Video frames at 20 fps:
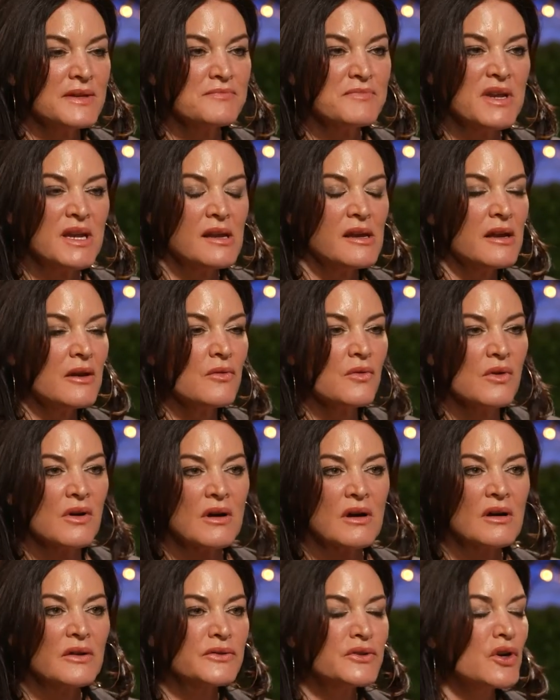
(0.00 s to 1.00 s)
the media
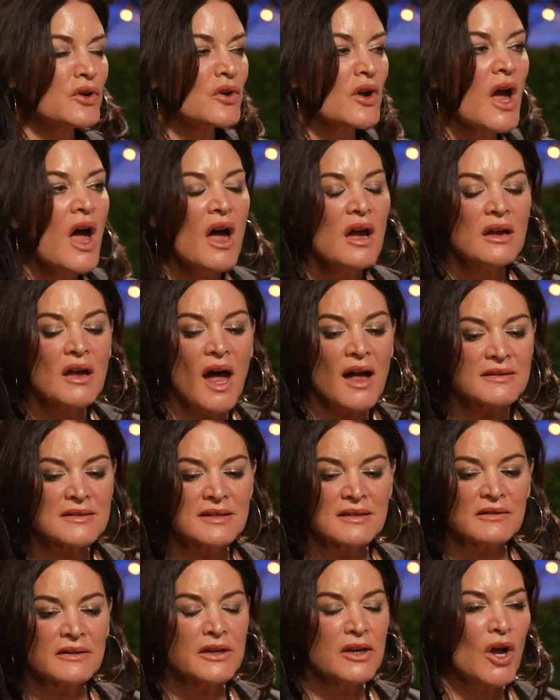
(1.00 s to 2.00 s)
world, you're
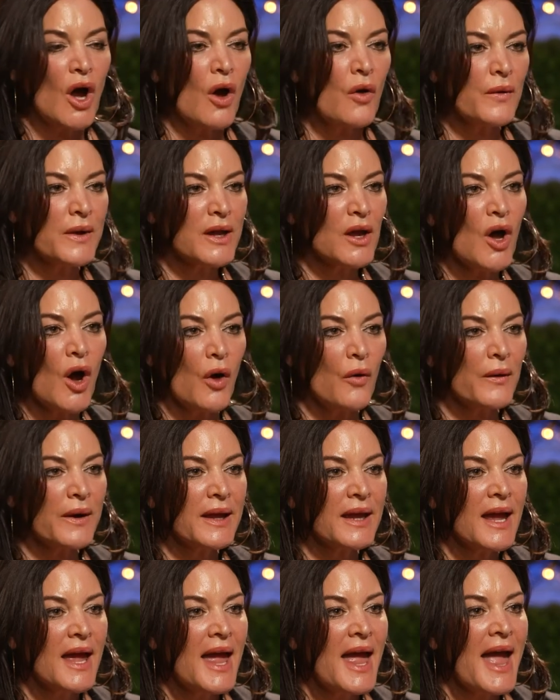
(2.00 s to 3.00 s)
constantly
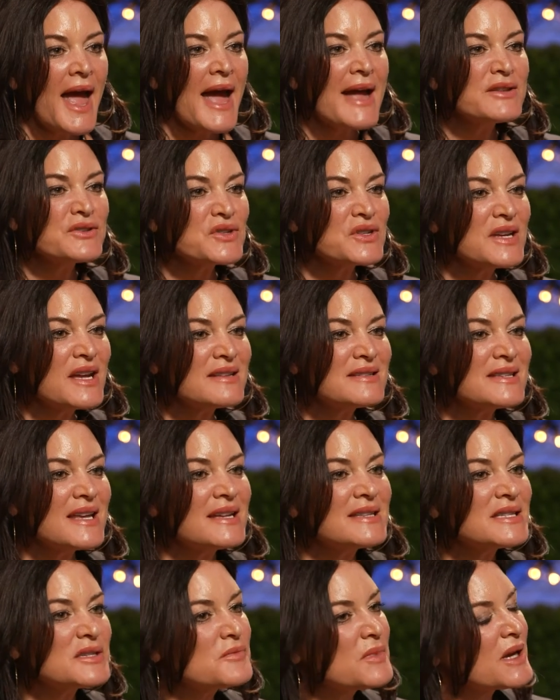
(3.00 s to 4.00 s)
going. And she had
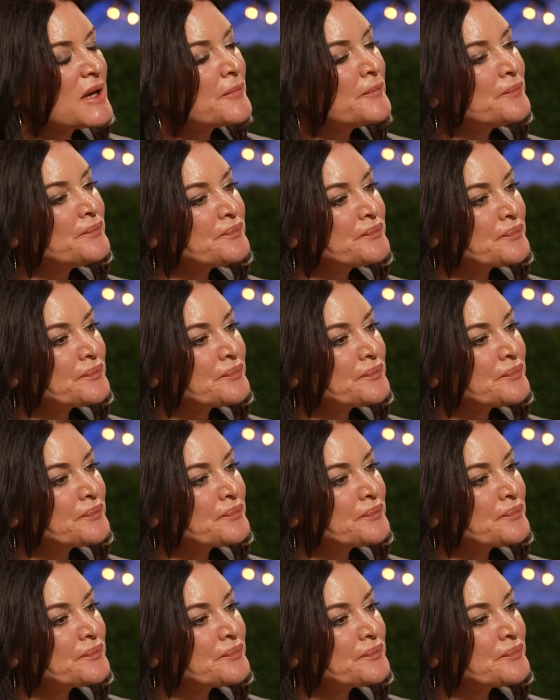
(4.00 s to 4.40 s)
said to me,